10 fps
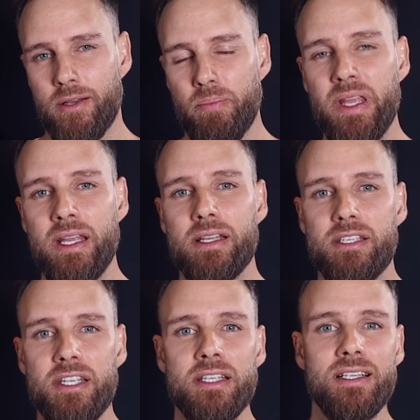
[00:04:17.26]
Meaning,
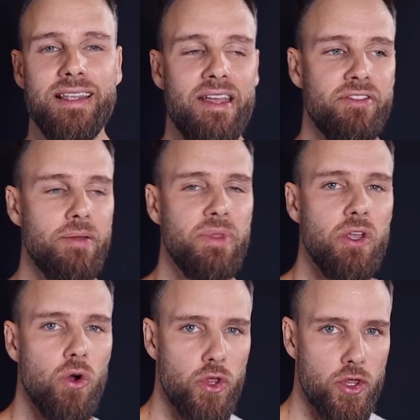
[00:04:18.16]
Jesus gave them
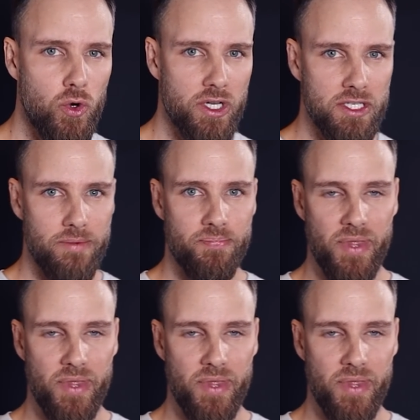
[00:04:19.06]
the authority.